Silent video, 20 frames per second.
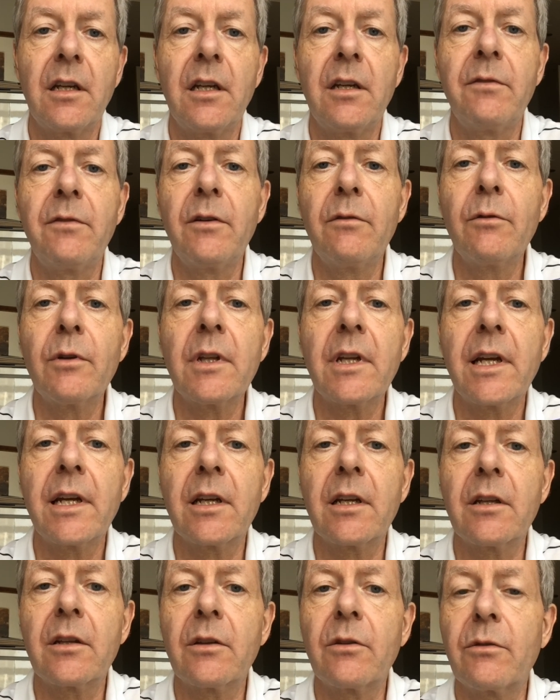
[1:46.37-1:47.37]
If you would
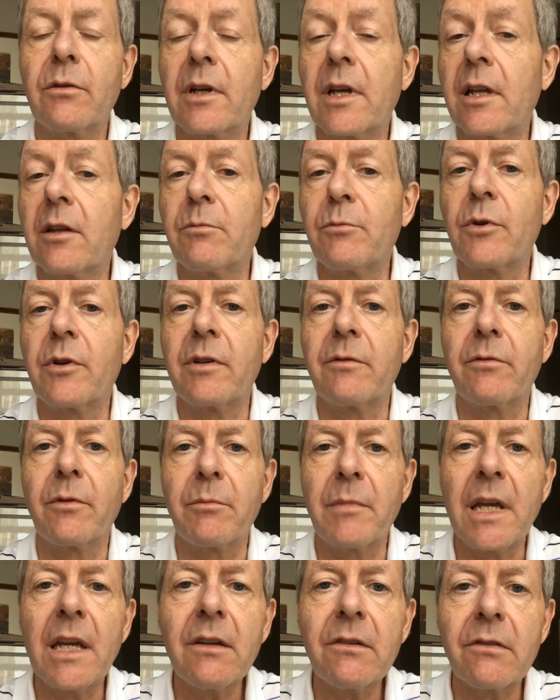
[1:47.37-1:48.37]
like to get more
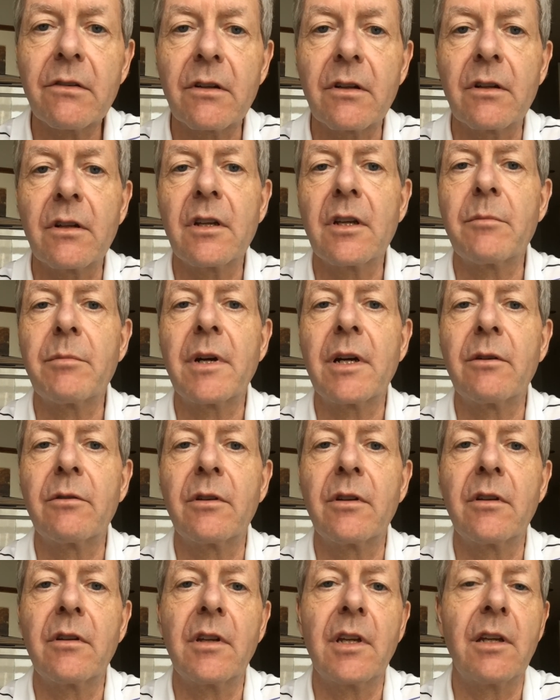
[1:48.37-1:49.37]
information
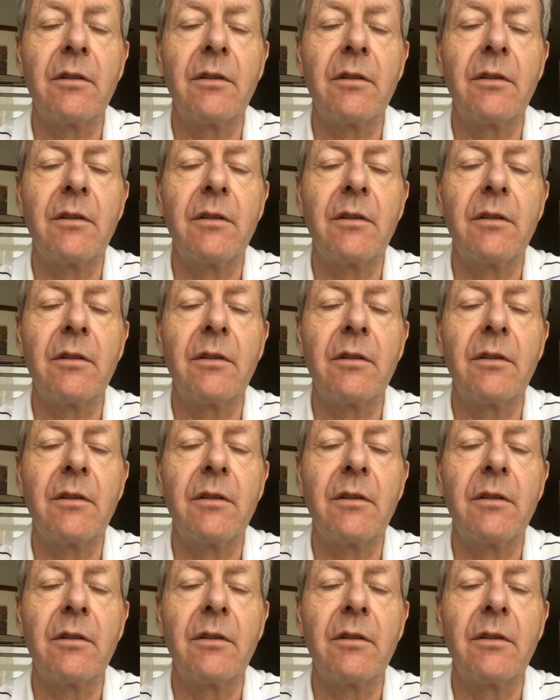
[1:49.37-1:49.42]
about